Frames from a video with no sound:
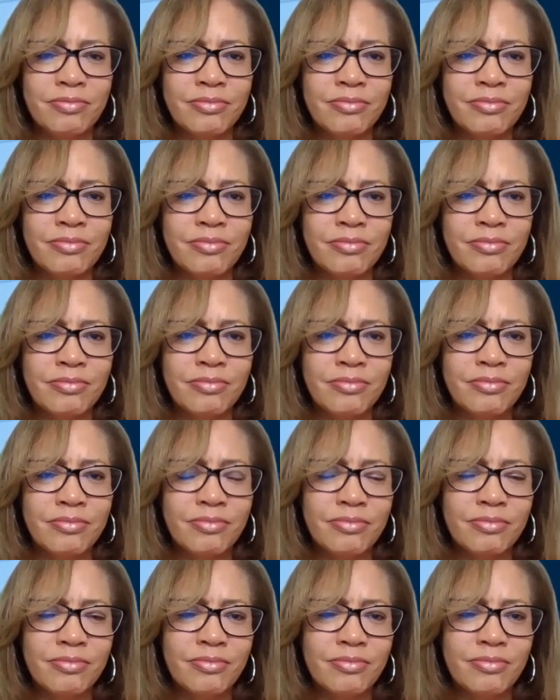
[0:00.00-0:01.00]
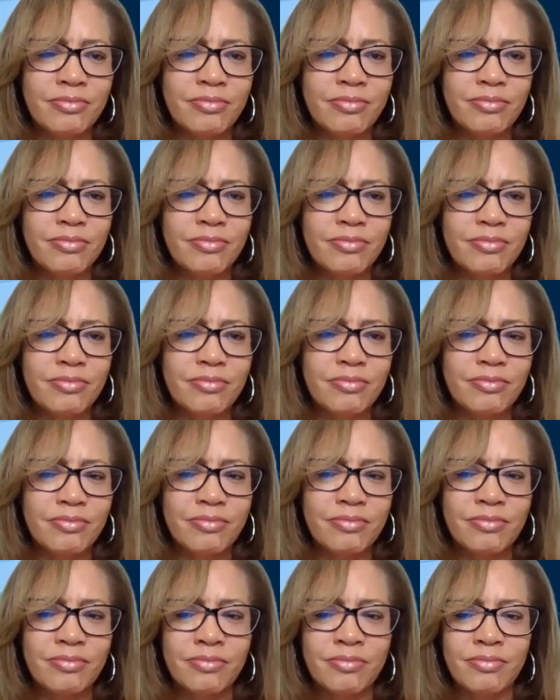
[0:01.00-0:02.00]

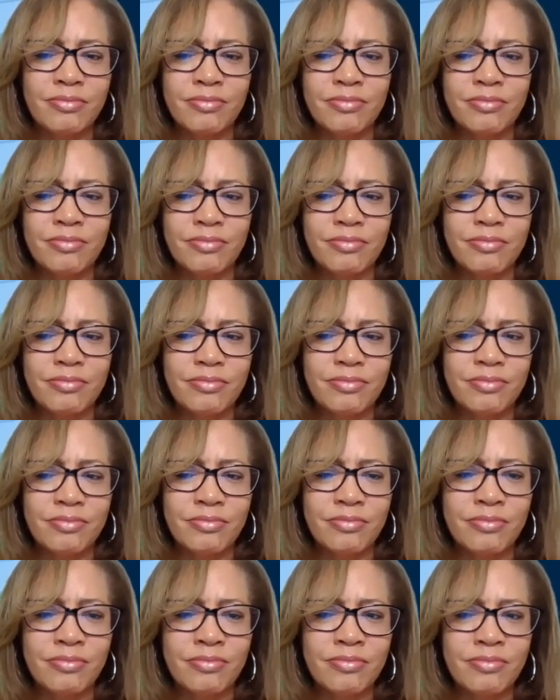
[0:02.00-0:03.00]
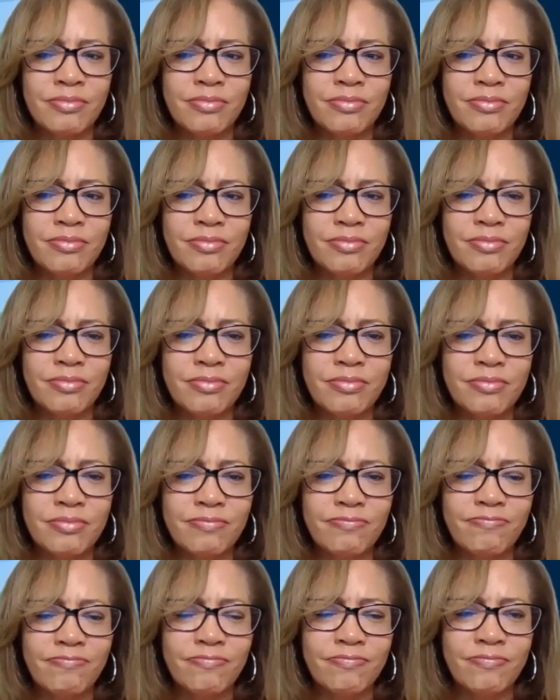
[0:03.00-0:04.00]

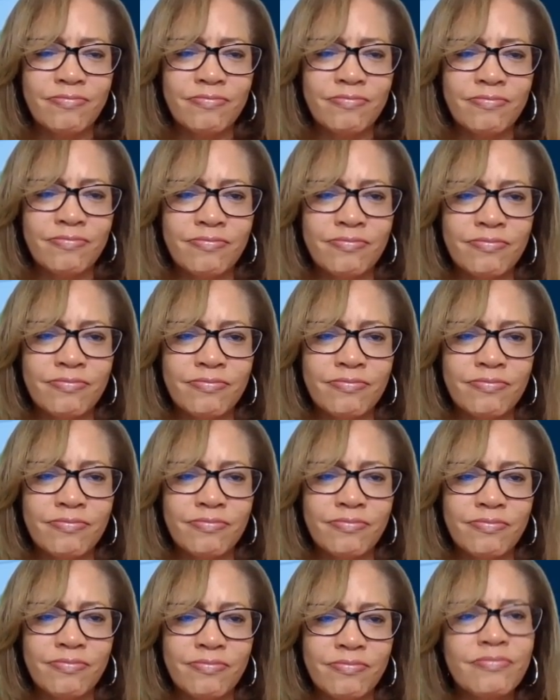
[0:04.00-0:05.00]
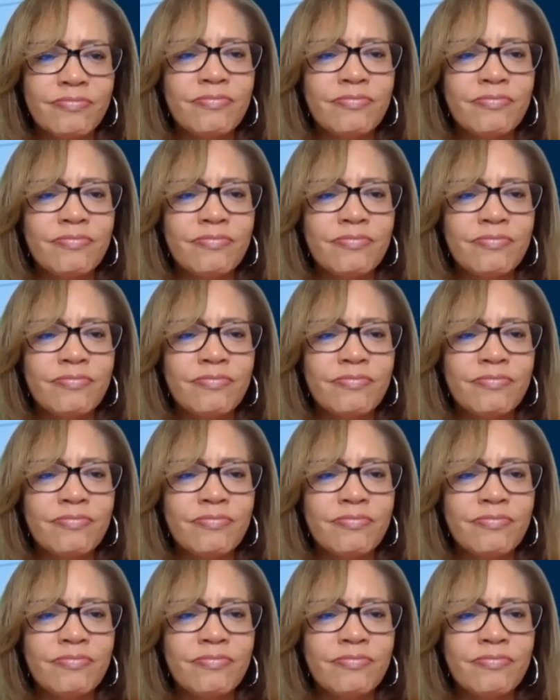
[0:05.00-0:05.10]
(silent)